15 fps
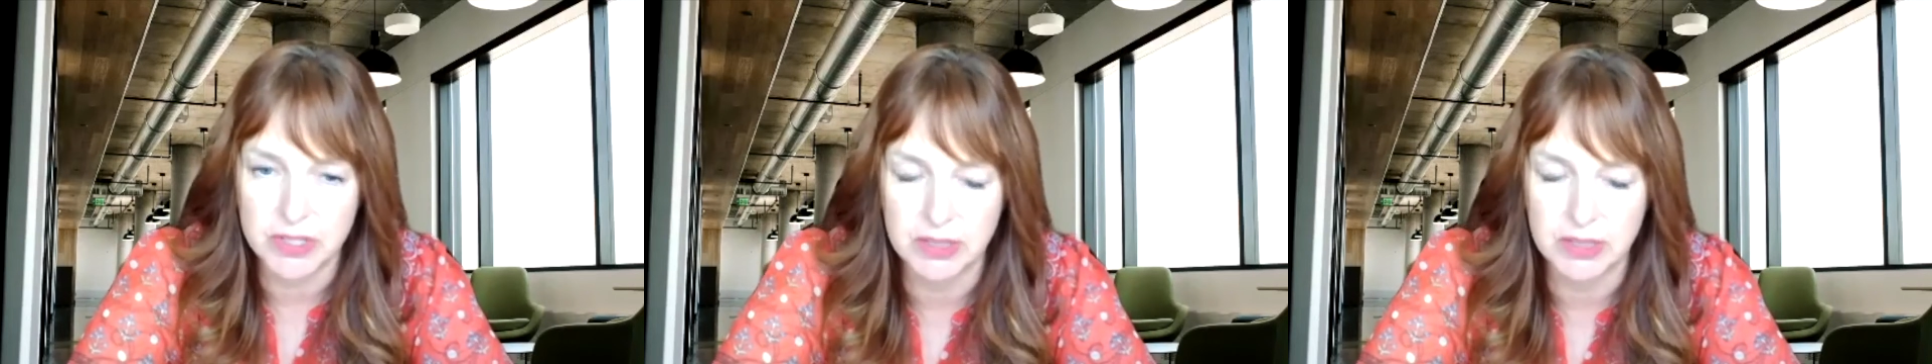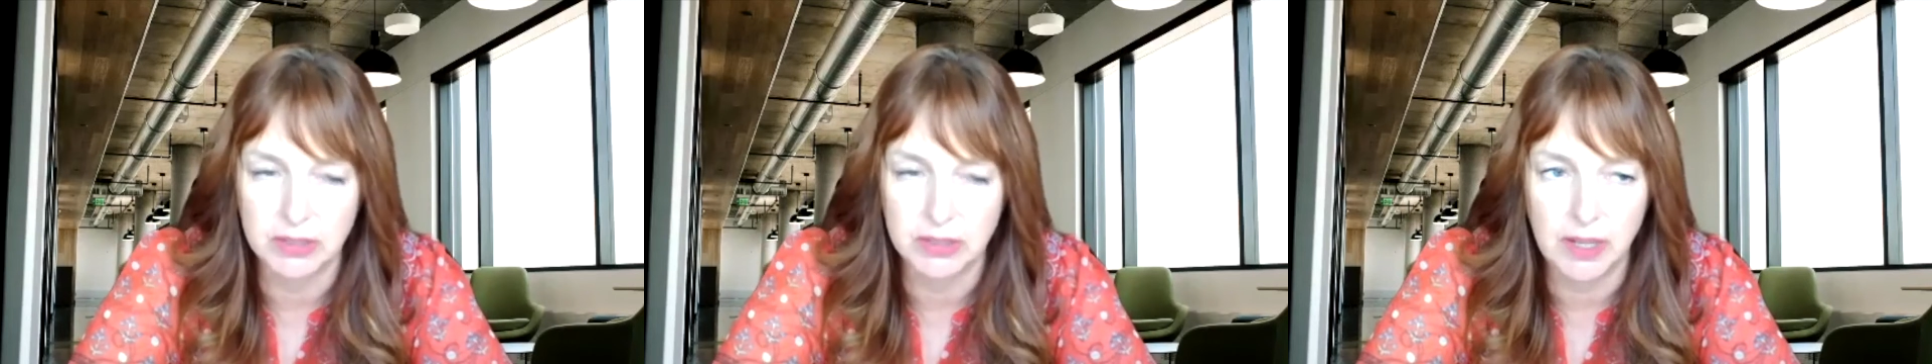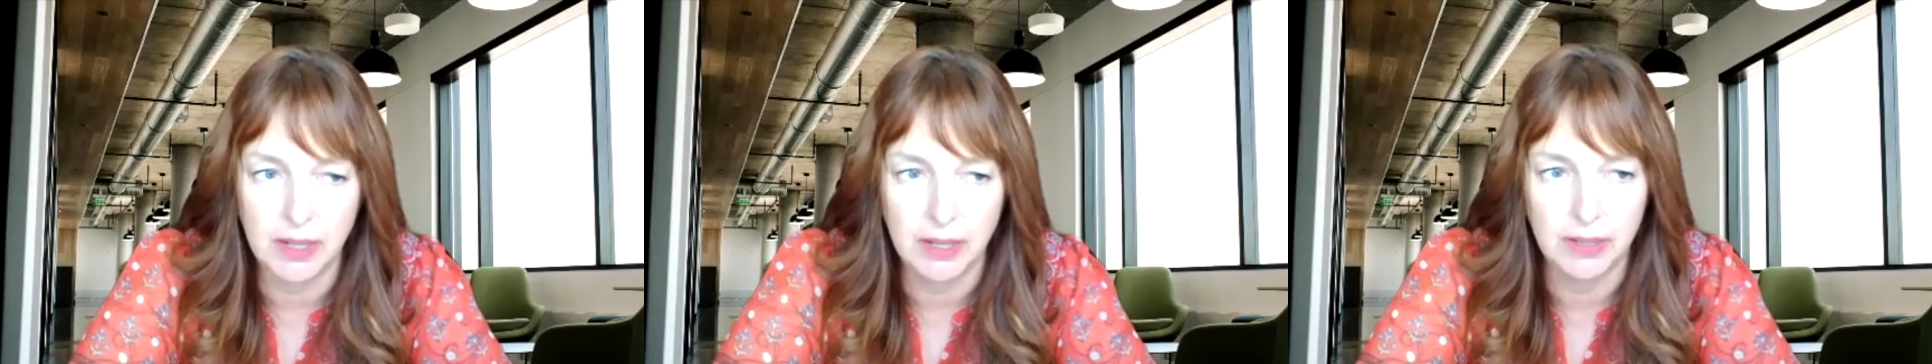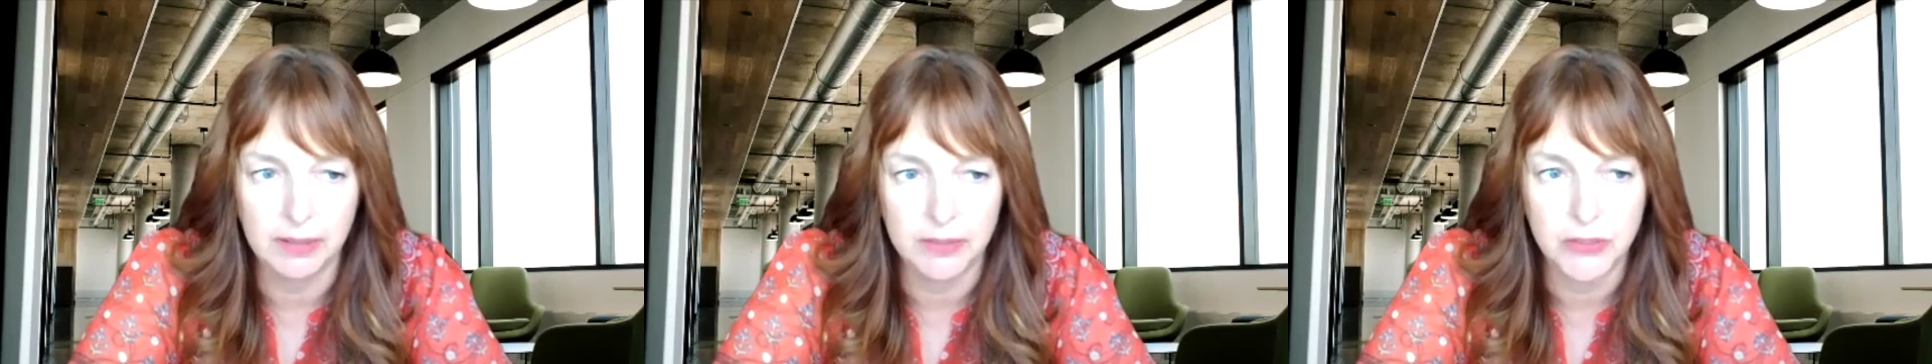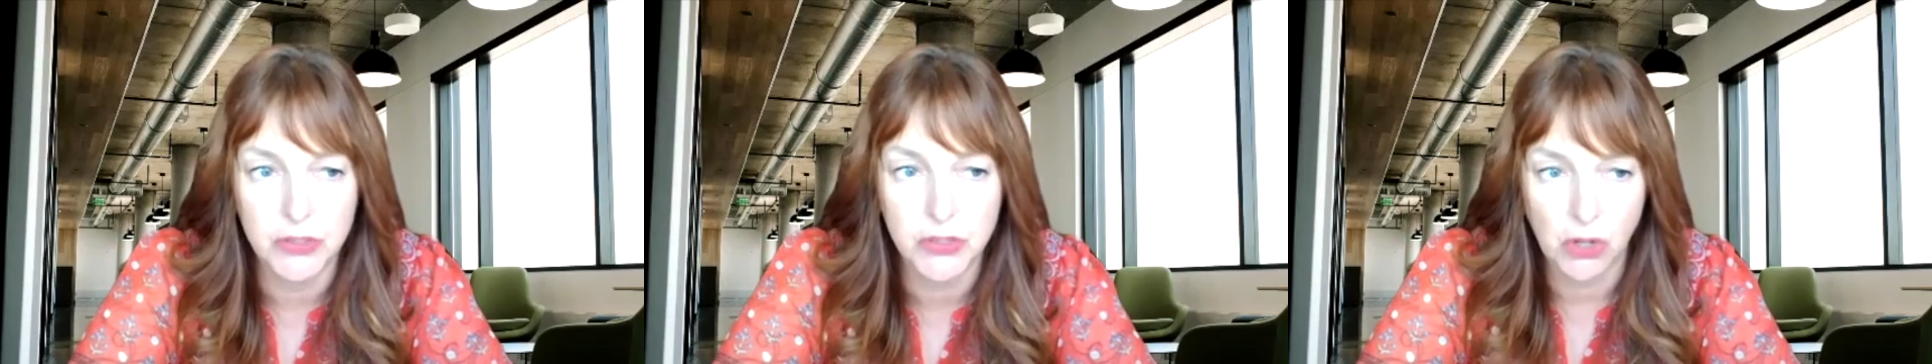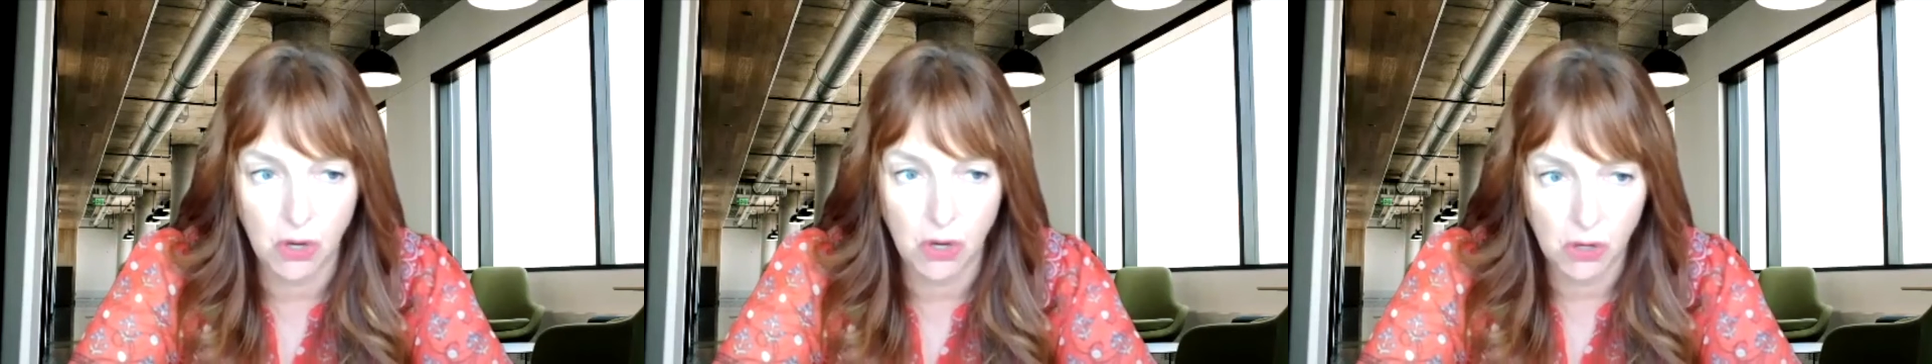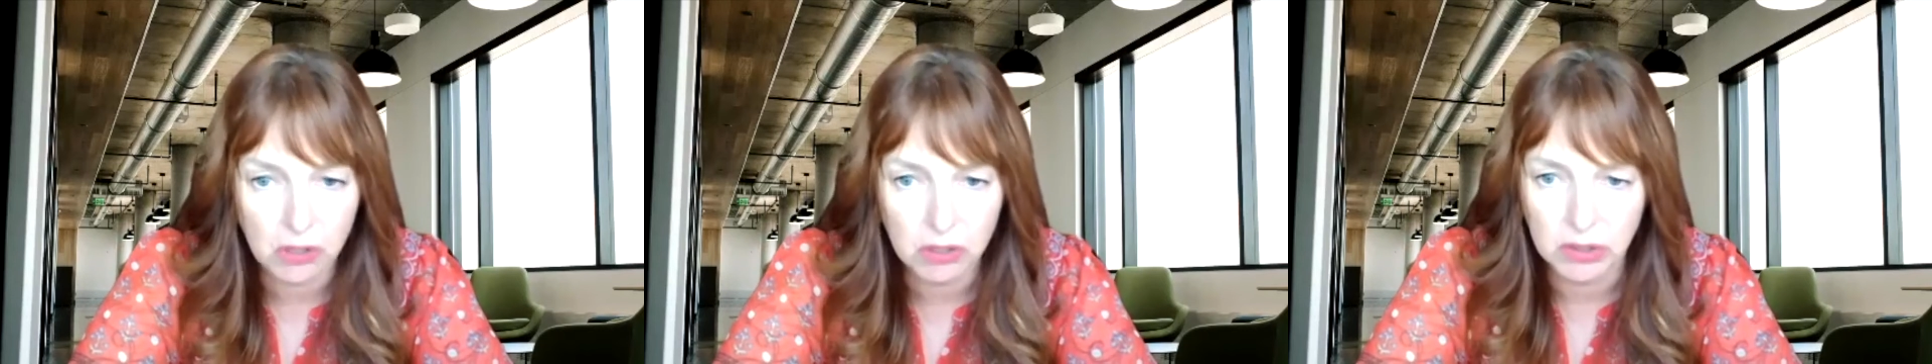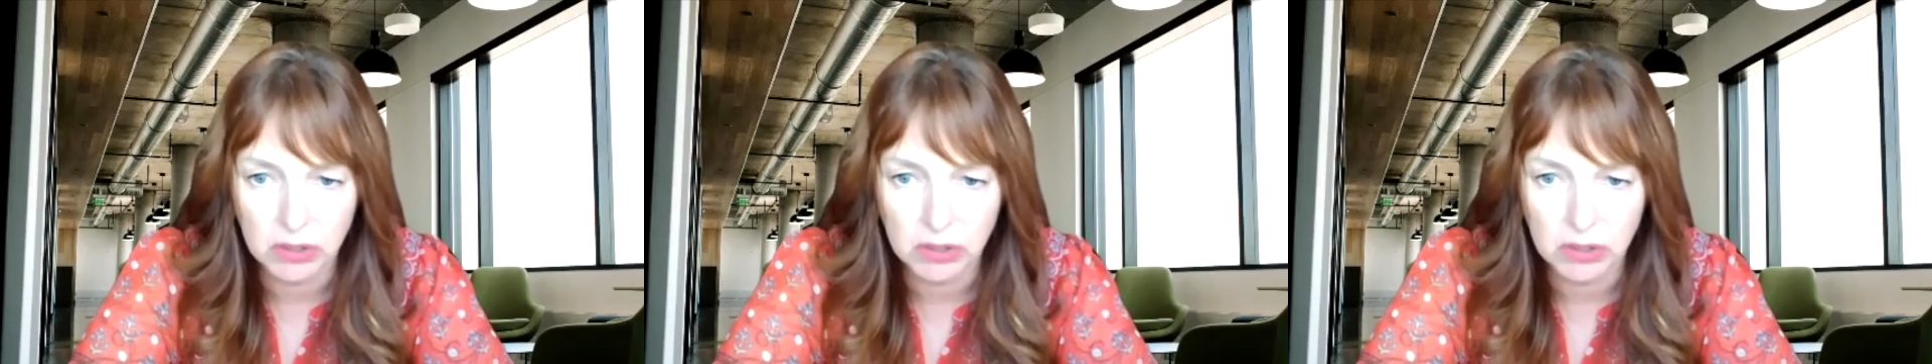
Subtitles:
and shock